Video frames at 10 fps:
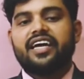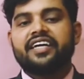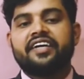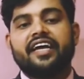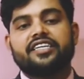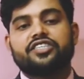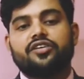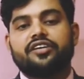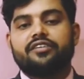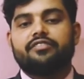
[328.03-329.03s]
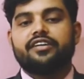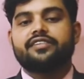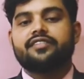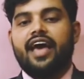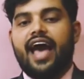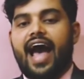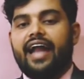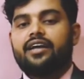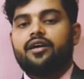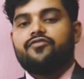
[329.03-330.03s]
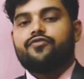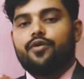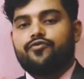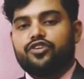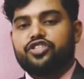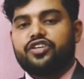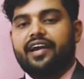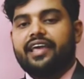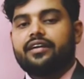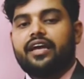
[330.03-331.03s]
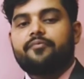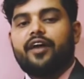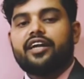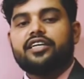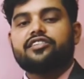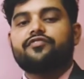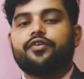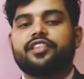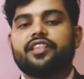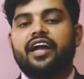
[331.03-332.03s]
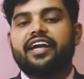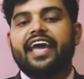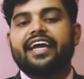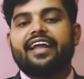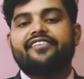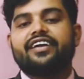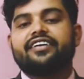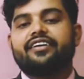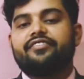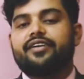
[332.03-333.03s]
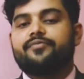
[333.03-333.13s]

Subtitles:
direct store deliveries and fostering partnership with tech-enabled delivery